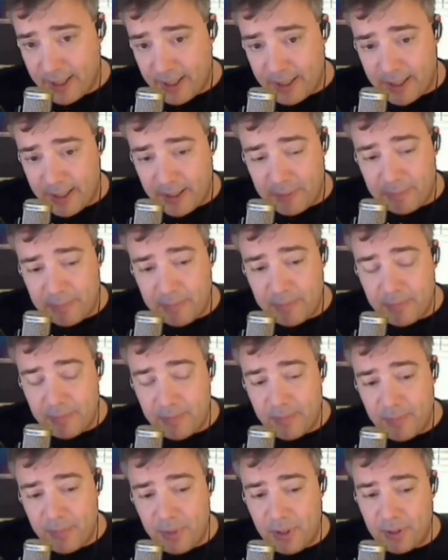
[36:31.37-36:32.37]
Um,
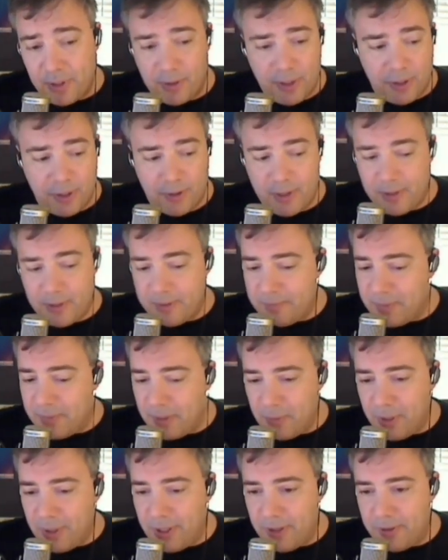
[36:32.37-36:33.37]
you're, you're a,
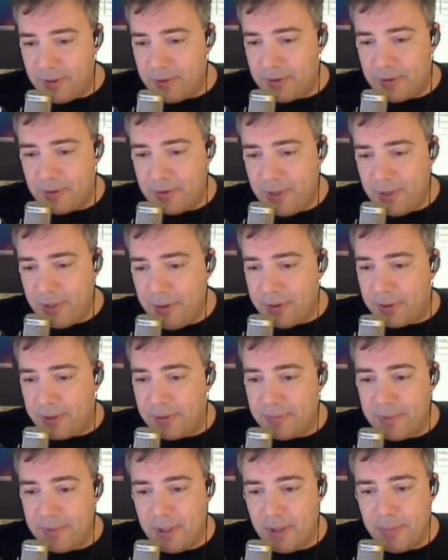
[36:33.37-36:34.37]
a, Windows
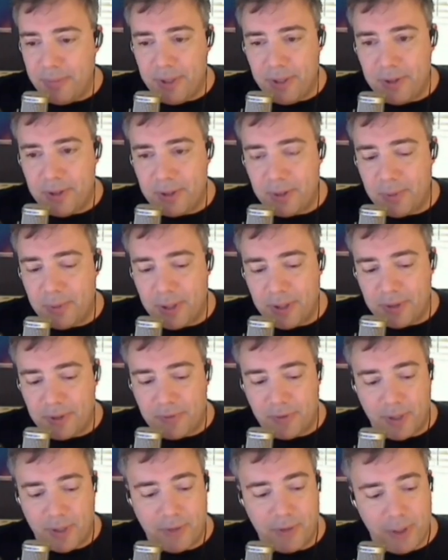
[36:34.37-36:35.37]
user. You know, you've been using
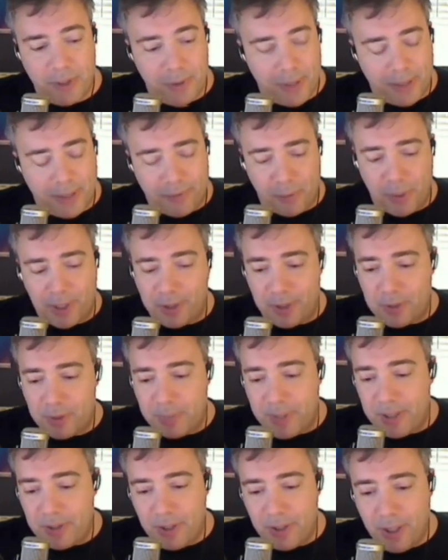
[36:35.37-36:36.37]
Windows forever. You have a
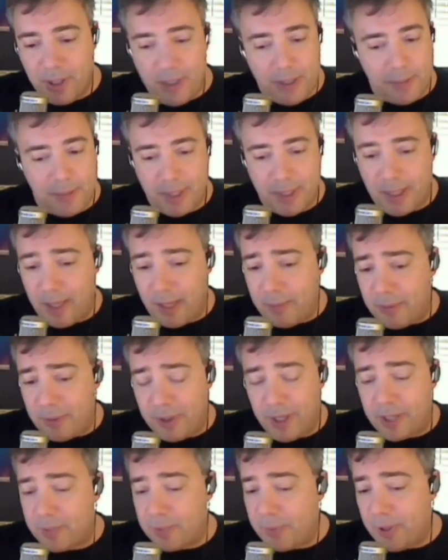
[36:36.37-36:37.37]
Windows PC. It came
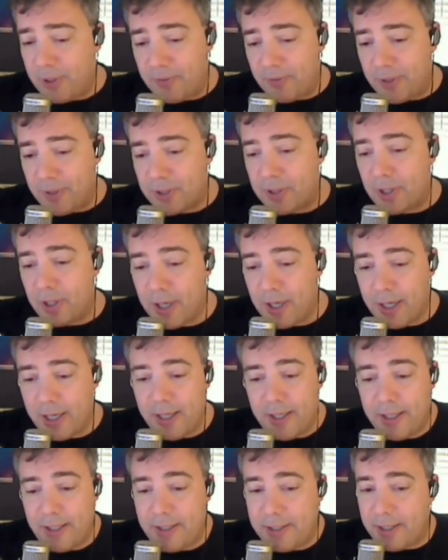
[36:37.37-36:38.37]
with XP or Vista
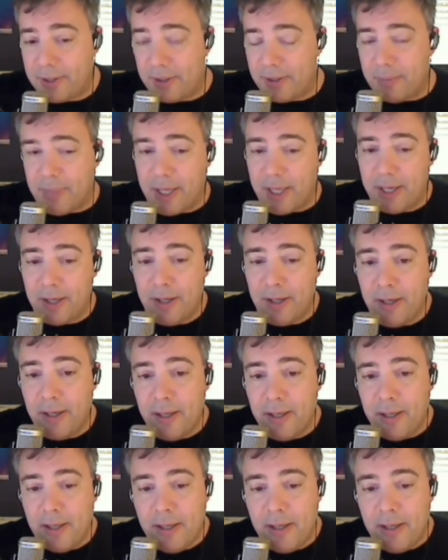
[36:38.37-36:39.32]
on it. It doesn't matter.